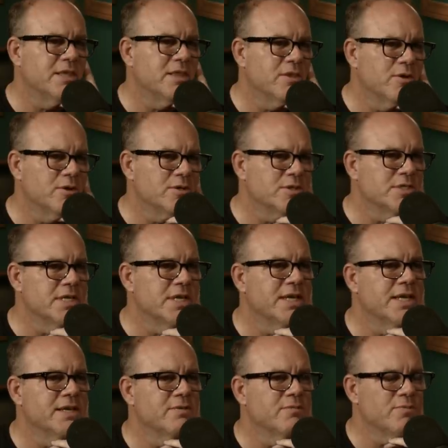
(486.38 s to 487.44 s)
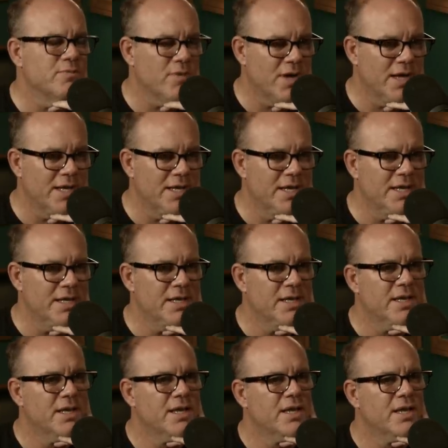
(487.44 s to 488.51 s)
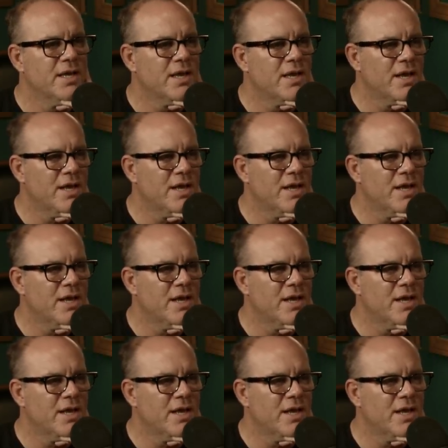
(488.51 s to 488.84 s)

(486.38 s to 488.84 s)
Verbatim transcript: Thursday, and Friday." Oh wow!